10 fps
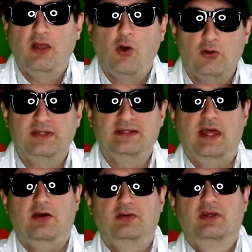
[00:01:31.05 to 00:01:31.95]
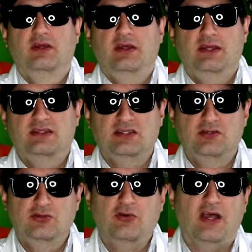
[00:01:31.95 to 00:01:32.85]
hold it down until
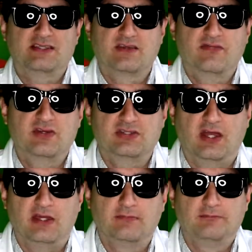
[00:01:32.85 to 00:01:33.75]
you cross the finish line.